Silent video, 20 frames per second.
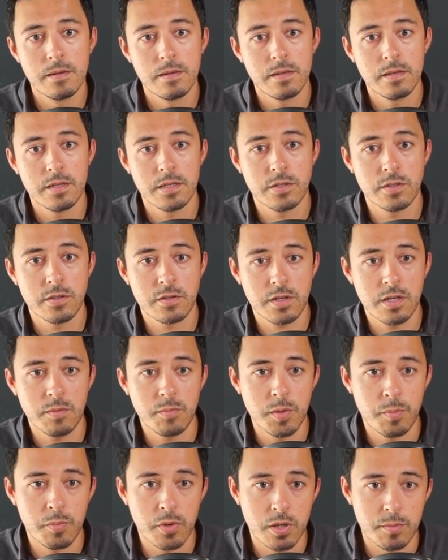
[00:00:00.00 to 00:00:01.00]
Let's just keep the
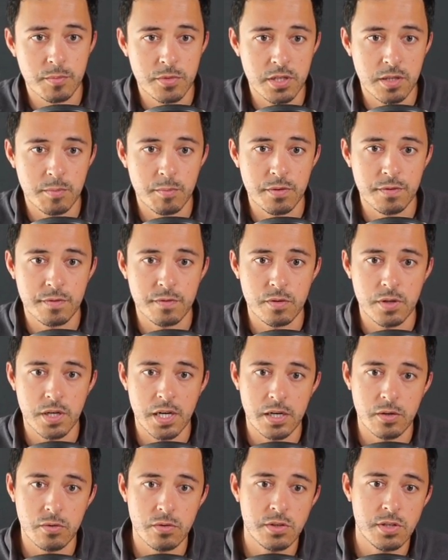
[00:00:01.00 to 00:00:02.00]
prompt simple for now
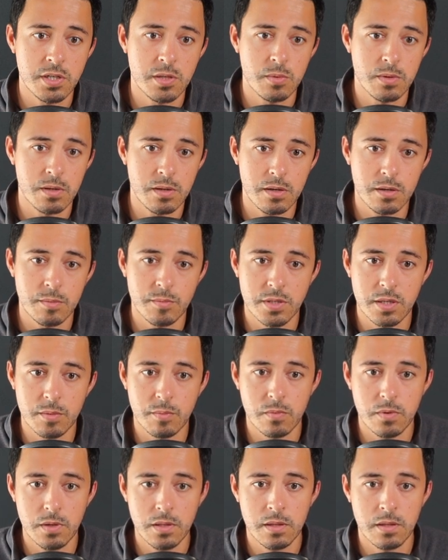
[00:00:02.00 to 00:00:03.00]
and see what it comes up
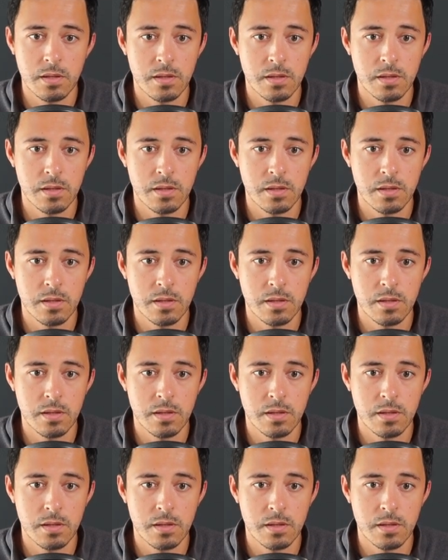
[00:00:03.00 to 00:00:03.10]
with.